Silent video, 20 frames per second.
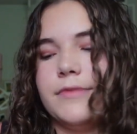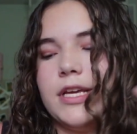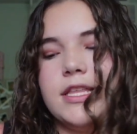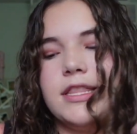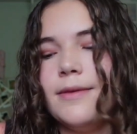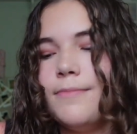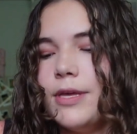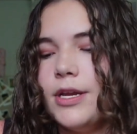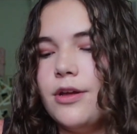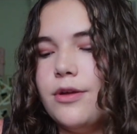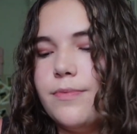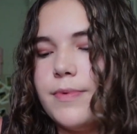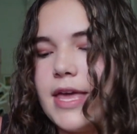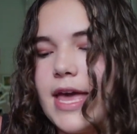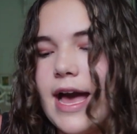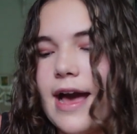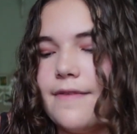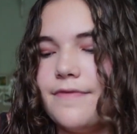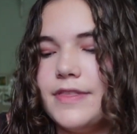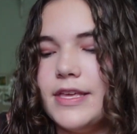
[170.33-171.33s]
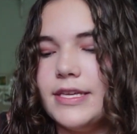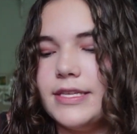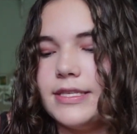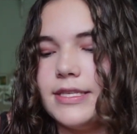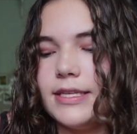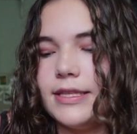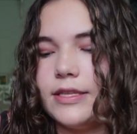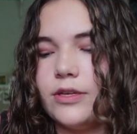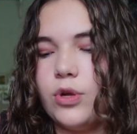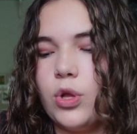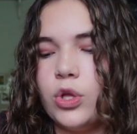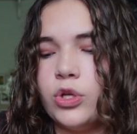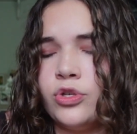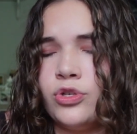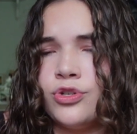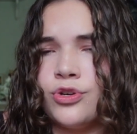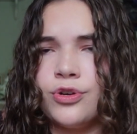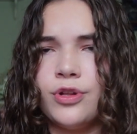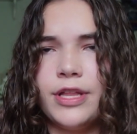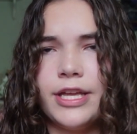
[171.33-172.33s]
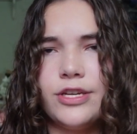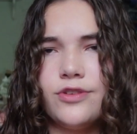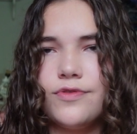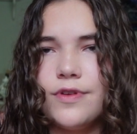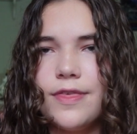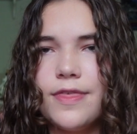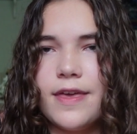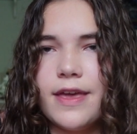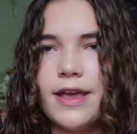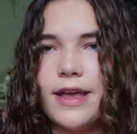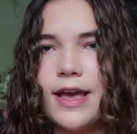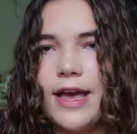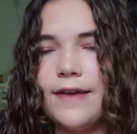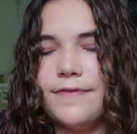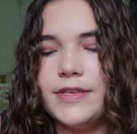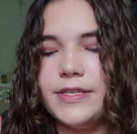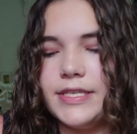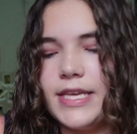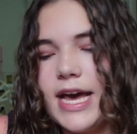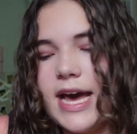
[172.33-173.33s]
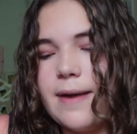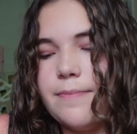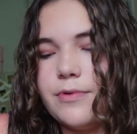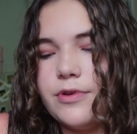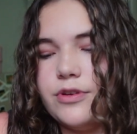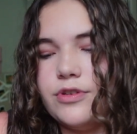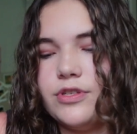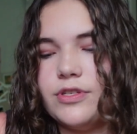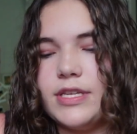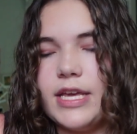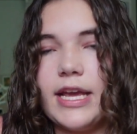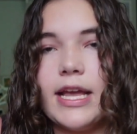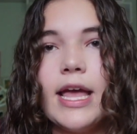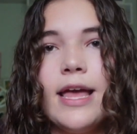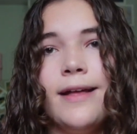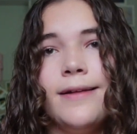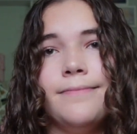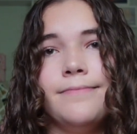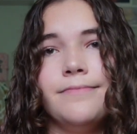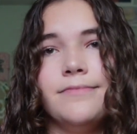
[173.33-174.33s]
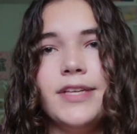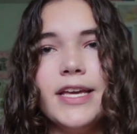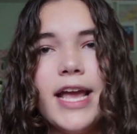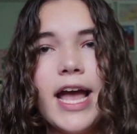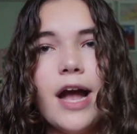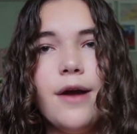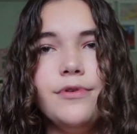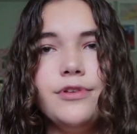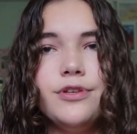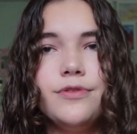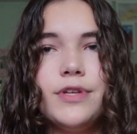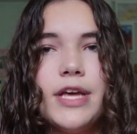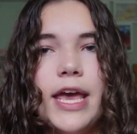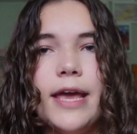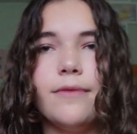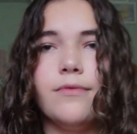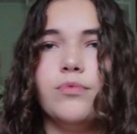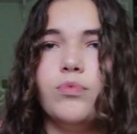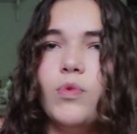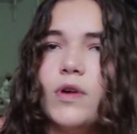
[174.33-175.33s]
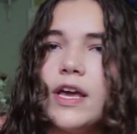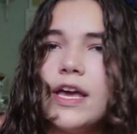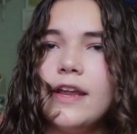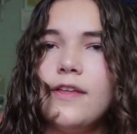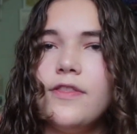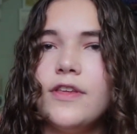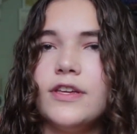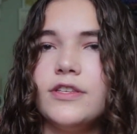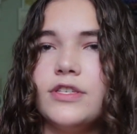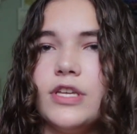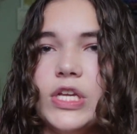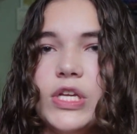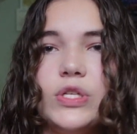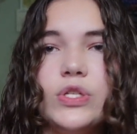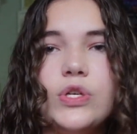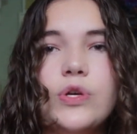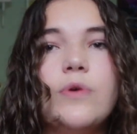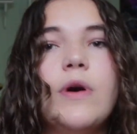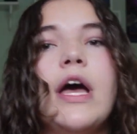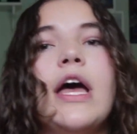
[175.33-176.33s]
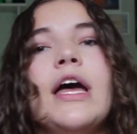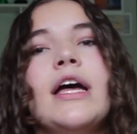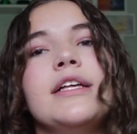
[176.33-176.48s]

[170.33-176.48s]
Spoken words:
In the middle, we have this little journal entry thing. I have this app where you just like say, how was your day? What kind of things did you do?